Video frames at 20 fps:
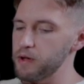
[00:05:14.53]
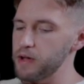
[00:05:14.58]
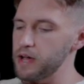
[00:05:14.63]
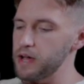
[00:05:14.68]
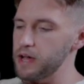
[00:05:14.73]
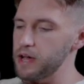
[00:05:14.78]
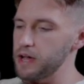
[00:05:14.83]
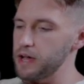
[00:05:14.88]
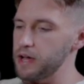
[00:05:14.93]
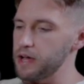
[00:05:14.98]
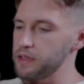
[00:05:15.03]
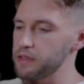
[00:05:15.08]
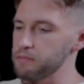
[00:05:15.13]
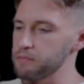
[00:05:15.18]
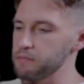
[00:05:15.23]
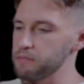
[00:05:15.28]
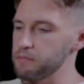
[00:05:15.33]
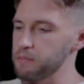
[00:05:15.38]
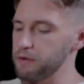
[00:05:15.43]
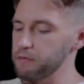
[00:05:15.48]

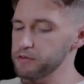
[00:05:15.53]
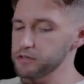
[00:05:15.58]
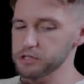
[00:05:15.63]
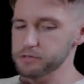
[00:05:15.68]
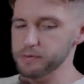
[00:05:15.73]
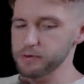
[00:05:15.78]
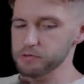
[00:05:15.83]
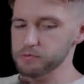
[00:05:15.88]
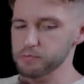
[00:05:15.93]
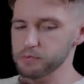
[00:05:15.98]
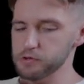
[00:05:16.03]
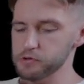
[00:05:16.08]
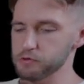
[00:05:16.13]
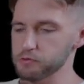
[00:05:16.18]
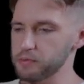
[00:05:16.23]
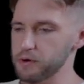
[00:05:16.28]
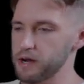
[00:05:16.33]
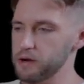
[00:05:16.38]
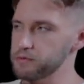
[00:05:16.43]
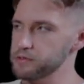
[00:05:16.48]
my first experience with
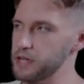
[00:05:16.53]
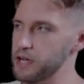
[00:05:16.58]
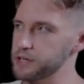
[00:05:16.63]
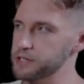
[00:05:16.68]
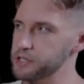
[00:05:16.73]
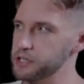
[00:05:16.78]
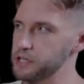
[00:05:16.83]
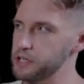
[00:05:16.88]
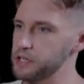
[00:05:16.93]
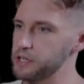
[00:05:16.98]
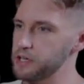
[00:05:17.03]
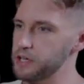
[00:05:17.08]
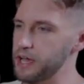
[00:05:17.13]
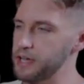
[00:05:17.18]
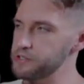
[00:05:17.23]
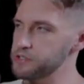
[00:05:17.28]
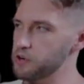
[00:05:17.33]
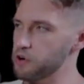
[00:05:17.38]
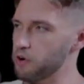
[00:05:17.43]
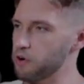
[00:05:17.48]
personal brand was actually
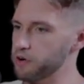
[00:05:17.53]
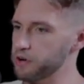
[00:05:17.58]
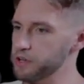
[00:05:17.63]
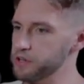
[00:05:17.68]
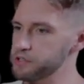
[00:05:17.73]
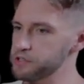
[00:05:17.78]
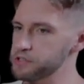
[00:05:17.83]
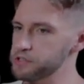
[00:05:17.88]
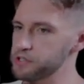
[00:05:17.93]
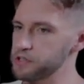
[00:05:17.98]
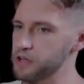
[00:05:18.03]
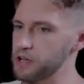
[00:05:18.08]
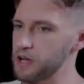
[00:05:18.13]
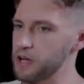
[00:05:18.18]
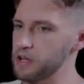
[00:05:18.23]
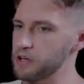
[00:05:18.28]
as an artist